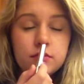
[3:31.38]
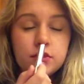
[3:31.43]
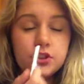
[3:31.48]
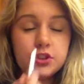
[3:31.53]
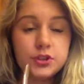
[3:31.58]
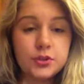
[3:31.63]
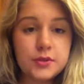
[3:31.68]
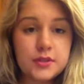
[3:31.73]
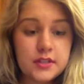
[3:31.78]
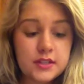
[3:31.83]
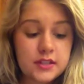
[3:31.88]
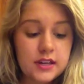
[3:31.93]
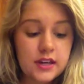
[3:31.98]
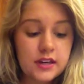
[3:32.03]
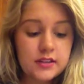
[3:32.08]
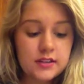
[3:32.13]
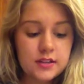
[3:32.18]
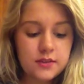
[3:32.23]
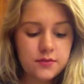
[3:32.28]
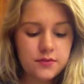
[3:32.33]
juice
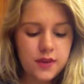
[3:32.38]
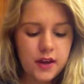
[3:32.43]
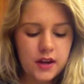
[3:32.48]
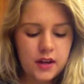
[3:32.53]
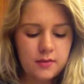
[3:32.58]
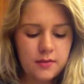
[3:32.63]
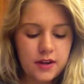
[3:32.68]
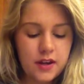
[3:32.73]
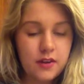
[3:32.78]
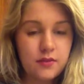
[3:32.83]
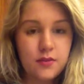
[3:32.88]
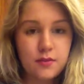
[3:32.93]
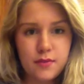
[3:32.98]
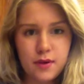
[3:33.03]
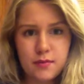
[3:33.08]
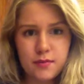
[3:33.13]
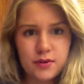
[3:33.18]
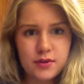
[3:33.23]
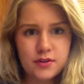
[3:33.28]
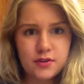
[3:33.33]
sticks, if anybody
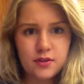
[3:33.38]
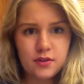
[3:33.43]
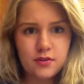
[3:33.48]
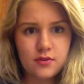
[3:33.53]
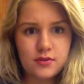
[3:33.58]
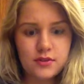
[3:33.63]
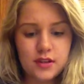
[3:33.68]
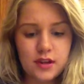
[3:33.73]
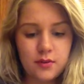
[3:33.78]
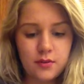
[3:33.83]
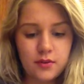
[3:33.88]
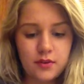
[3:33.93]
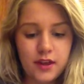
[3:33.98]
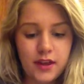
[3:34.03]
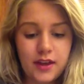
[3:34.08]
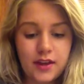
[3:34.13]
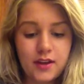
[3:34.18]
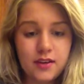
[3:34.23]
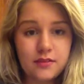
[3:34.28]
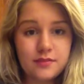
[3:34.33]
remembers those that were
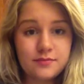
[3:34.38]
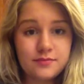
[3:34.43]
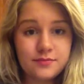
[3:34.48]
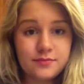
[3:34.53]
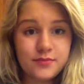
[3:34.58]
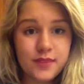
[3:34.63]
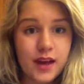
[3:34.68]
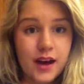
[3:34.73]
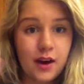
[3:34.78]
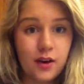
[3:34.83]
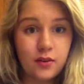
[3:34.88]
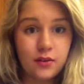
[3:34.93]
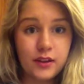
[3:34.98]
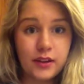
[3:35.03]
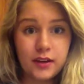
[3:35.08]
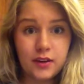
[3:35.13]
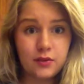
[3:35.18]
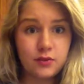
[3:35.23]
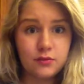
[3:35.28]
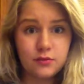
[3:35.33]
like out
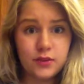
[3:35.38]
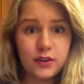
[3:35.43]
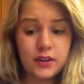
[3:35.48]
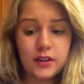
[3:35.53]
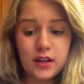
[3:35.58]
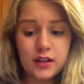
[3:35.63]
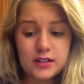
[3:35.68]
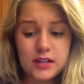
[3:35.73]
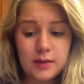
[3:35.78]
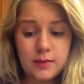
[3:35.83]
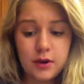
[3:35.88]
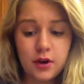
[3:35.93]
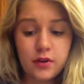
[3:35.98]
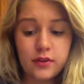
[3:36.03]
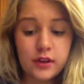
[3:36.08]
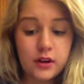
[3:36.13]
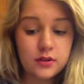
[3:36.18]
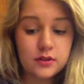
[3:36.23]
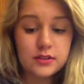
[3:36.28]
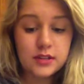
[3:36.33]
like a really long time ago.
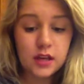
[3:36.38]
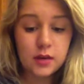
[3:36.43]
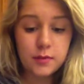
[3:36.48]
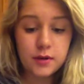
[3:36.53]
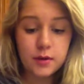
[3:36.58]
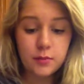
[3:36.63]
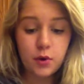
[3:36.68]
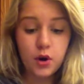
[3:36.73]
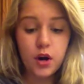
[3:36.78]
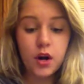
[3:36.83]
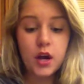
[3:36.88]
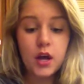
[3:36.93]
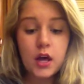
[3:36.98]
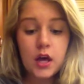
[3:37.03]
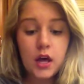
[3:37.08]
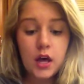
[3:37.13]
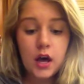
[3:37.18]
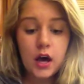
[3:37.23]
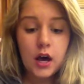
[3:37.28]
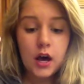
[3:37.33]
They don't sell them anymore,
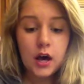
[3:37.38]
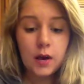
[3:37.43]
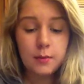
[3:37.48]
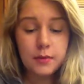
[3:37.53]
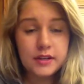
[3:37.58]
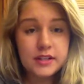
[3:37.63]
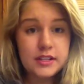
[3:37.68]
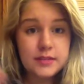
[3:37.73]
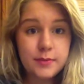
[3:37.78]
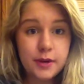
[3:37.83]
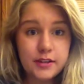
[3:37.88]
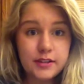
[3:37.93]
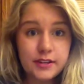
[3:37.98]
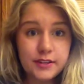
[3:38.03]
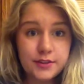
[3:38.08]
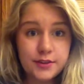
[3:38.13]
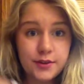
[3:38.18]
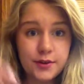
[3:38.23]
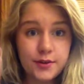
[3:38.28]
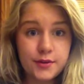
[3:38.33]
um, but it smells
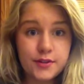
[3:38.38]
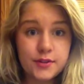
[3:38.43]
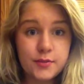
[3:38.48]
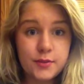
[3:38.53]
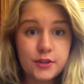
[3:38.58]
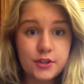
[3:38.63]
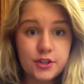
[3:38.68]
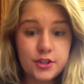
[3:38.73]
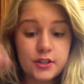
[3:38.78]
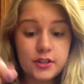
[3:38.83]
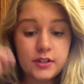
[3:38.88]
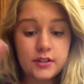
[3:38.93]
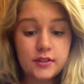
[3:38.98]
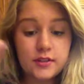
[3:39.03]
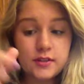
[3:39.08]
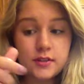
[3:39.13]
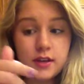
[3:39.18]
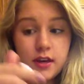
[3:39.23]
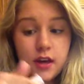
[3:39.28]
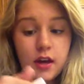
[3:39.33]
like those, which
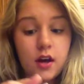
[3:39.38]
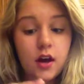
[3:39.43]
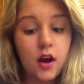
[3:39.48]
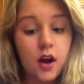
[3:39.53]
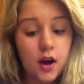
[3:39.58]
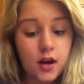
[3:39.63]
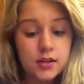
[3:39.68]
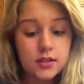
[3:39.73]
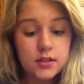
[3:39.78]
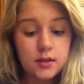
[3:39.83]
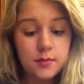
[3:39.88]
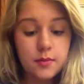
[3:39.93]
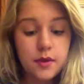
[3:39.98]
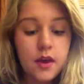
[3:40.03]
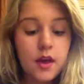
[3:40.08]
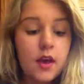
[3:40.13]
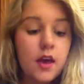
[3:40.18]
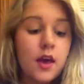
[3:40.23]
is like awesome.